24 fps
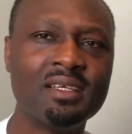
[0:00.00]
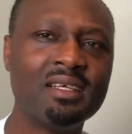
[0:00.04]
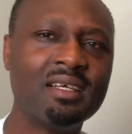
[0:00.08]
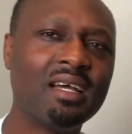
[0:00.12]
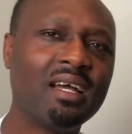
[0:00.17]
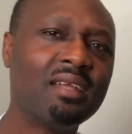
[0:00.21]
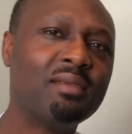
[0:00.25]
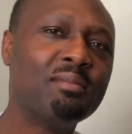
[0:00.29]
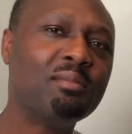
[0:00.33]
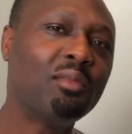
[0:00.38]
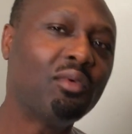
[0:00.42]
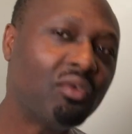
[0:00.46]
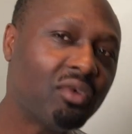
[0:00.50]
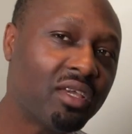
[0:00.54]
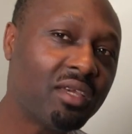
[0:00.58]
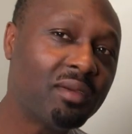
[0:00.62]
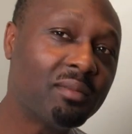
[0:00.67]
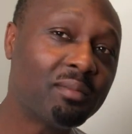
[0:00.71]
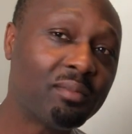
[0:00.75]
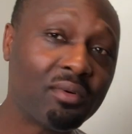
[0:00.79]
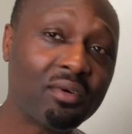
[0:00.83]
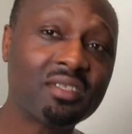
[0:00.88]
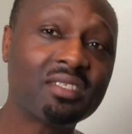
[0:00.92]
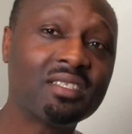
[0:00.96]
And more
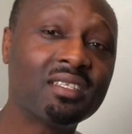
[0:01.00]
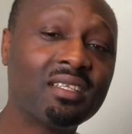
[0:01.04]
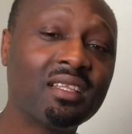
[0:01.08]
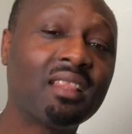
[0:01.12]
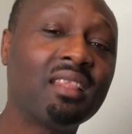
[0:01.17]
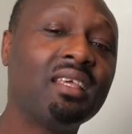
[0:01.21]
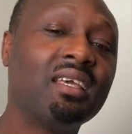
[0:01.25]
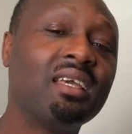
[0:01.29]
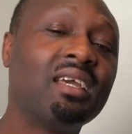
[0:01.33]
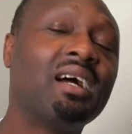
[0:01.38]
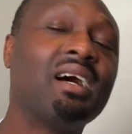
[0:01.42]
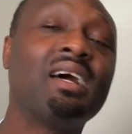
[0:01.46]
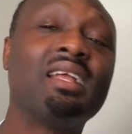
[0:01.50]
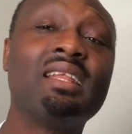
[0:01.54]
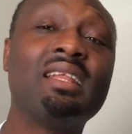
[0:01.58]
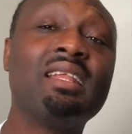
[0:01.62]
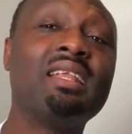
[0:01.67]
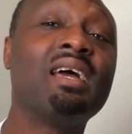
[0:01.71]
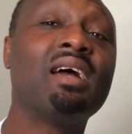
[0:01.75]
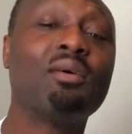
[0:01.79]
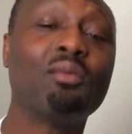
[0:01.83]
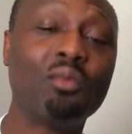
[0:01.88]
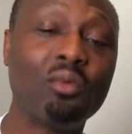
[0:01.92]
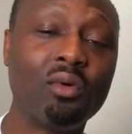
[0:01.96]
importantly, her
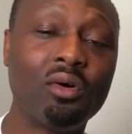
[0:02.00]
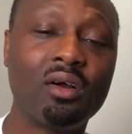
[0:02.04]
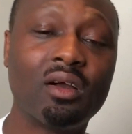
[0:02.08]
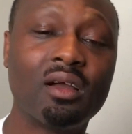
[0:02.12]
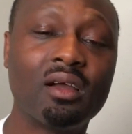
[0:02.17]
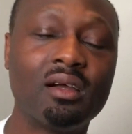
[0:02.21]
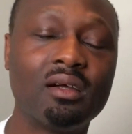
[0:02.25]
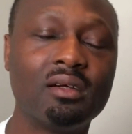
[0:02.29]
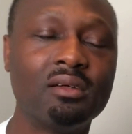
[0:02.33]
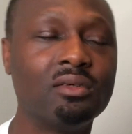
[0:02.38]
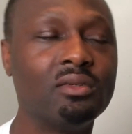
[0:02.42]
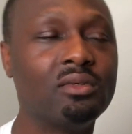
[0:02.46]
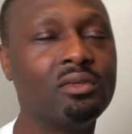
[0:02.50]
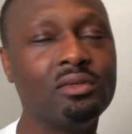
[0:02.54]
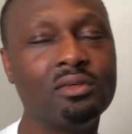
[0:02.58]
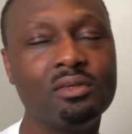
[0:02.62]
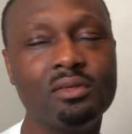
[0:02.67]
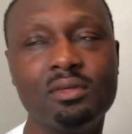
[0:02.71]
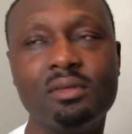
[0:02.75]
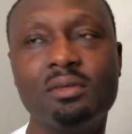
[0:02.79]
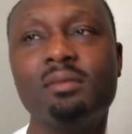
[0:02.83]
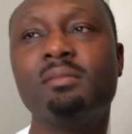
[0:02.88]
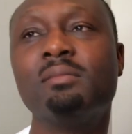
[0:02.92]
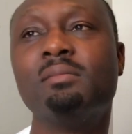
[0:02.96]
network. Oh
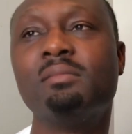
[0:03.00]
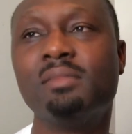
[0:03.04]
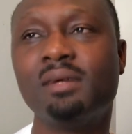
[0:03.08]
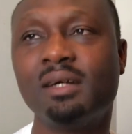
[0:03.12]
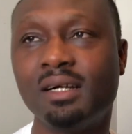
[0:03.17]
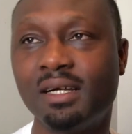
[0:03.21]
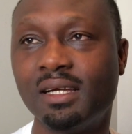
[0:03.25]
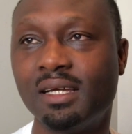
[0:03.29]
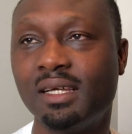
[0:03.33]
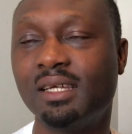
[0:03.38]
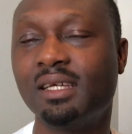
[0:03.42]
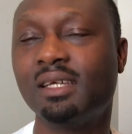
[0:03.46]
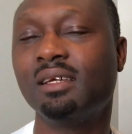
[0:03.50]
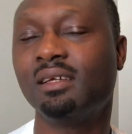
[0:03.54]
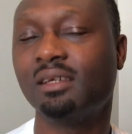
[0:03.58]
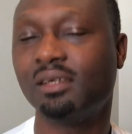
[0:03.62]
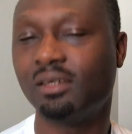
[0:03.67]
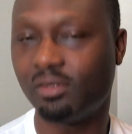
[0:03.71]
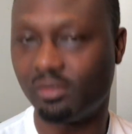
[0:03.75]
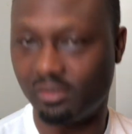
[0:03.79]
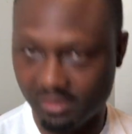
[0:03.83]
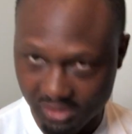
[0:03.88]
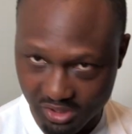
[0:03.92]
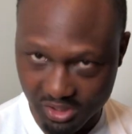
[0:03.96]
my
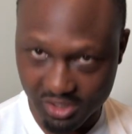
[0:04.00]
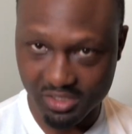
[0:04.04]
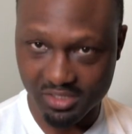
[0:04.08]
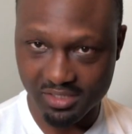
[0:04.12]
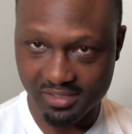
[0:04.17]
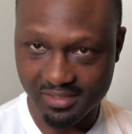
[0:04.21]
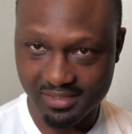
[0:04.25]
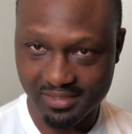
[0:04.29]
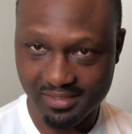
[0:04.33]
gosh.